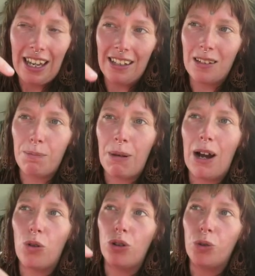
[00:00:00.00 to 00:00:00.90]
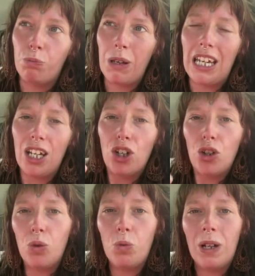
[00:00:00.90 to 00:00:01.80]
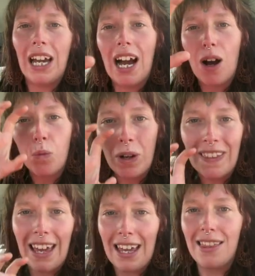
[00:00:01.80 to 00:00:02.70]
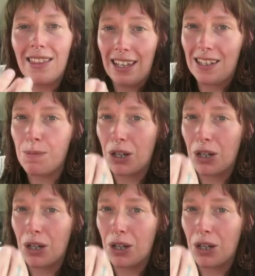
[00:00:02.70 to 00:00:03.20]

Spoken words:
It's about us being who we are within this,